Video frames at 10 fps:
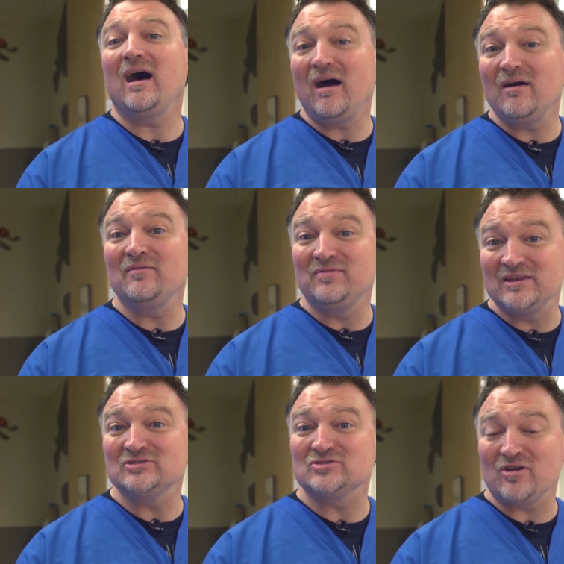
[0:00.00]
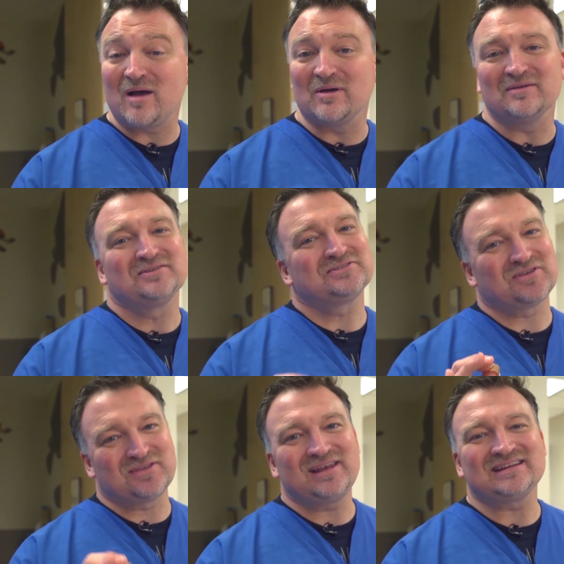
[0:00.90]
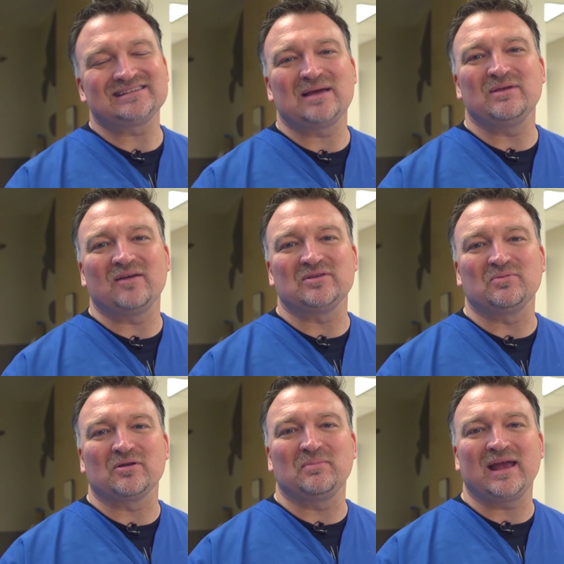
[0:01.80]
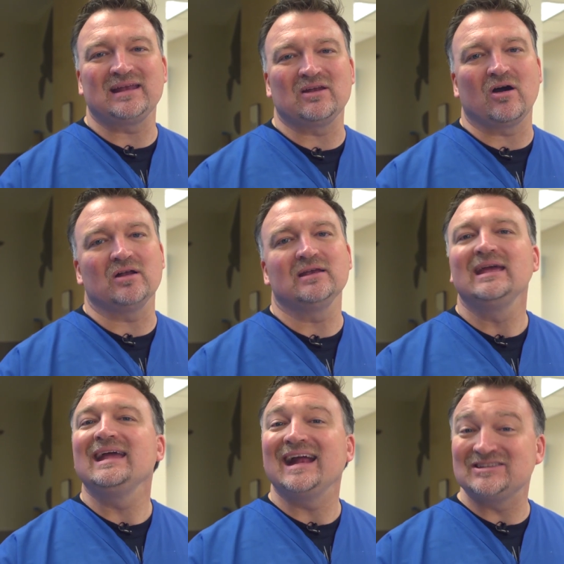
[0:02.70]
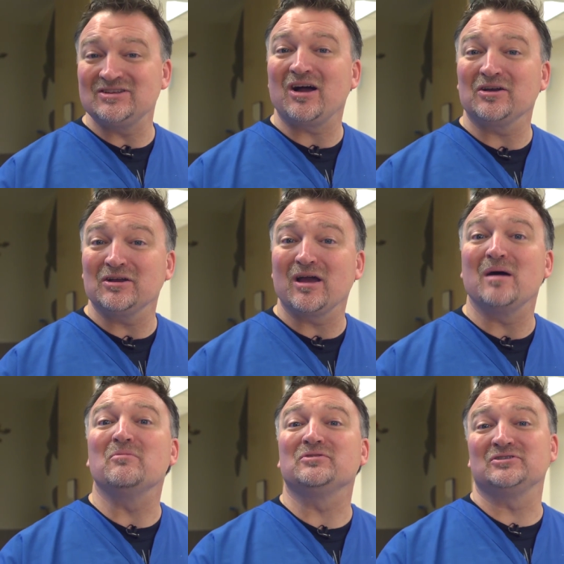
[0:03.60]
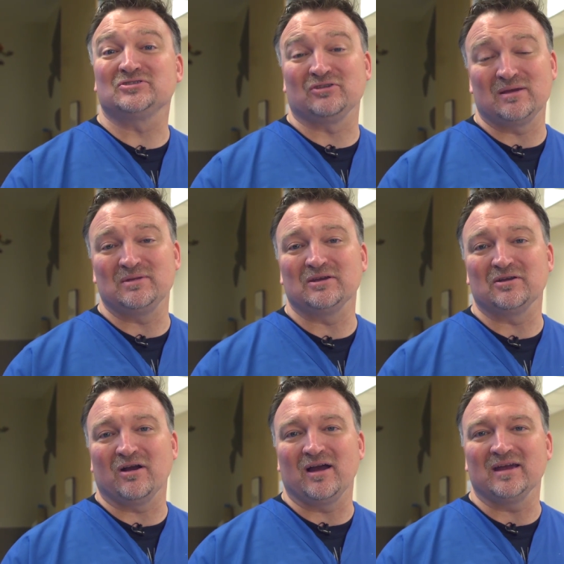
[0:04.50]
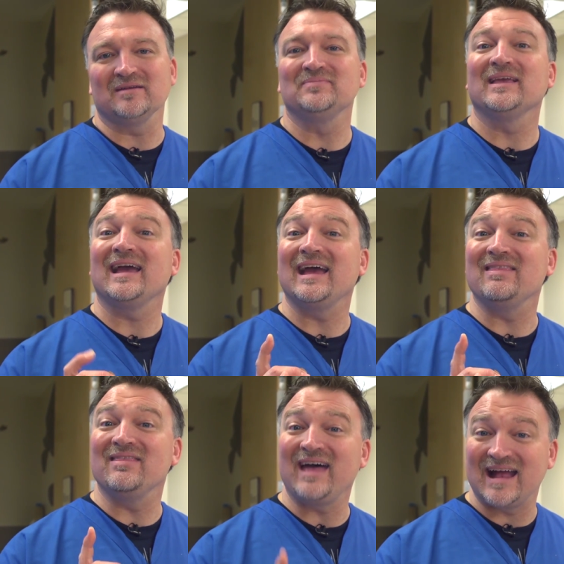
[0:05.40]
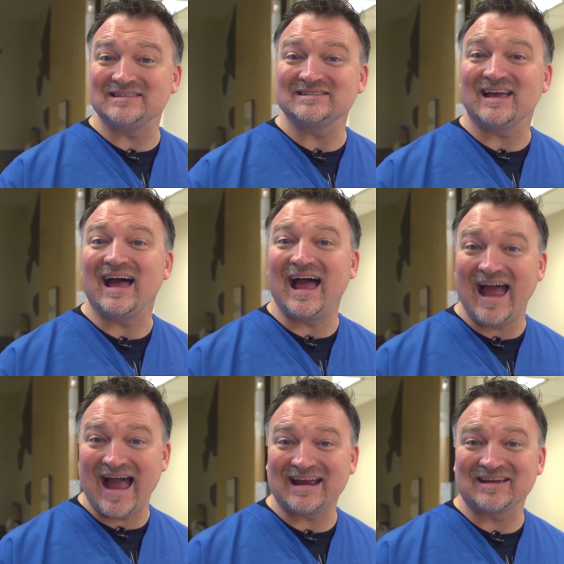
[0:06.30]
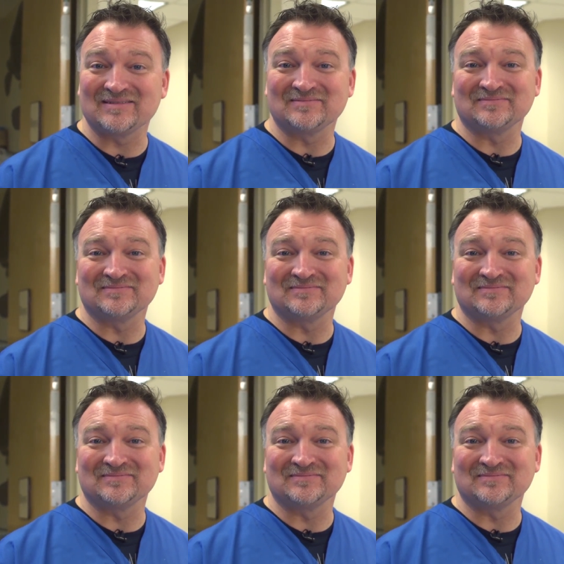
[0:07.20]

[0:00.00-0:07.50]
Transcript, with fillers: of this trauma. So the next time you have to put a band aid on, it's not going to come with the screaming and crying. And that's a hack.